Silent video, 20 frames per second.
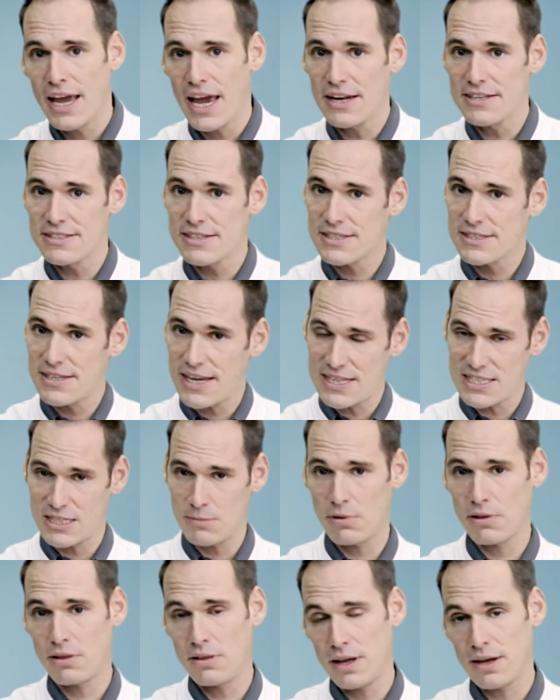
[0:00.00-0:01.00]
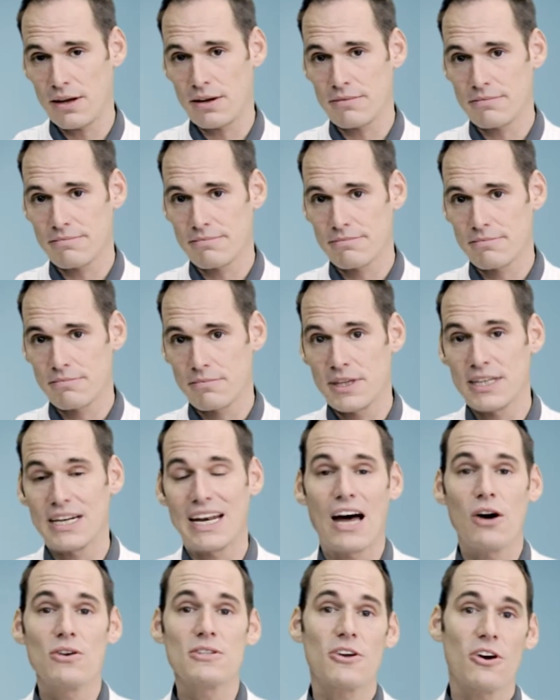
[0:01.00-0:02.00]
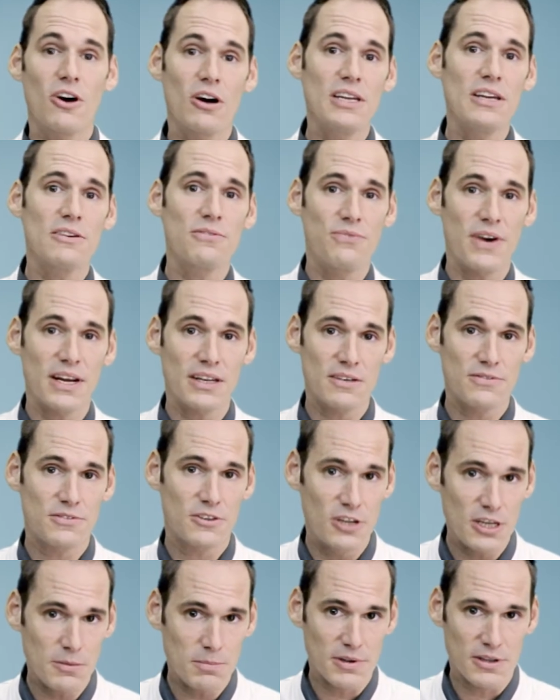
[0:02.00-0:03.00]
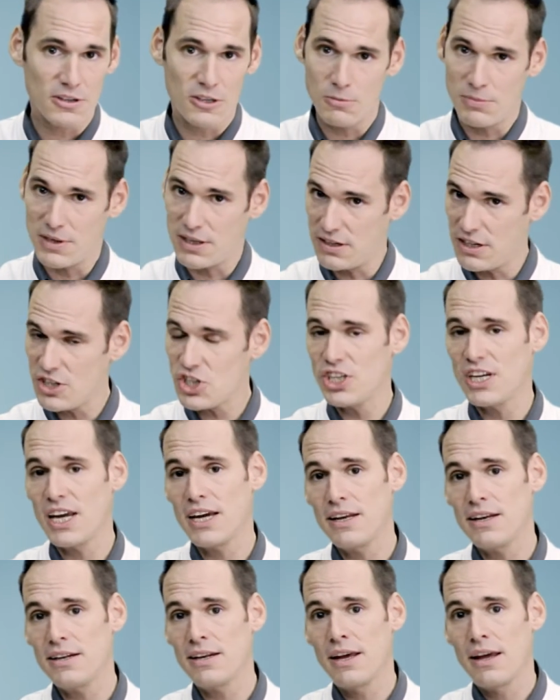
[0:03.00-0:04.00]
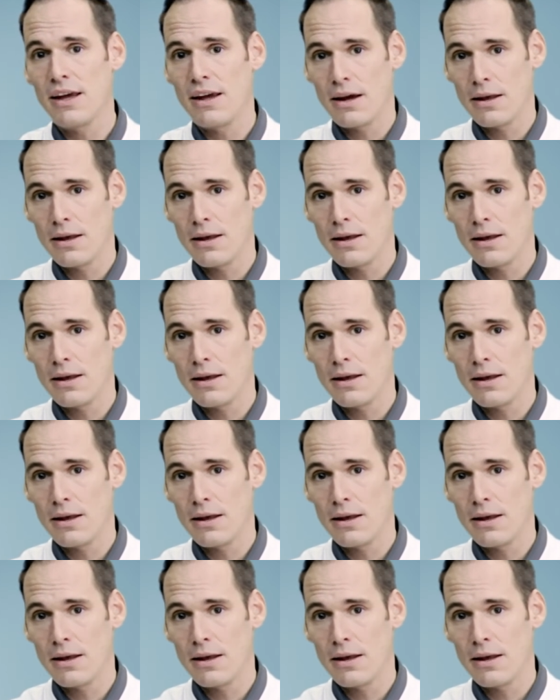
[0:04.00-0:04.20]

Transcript: and is a sensible thing. It allows early effective treatment to be initiated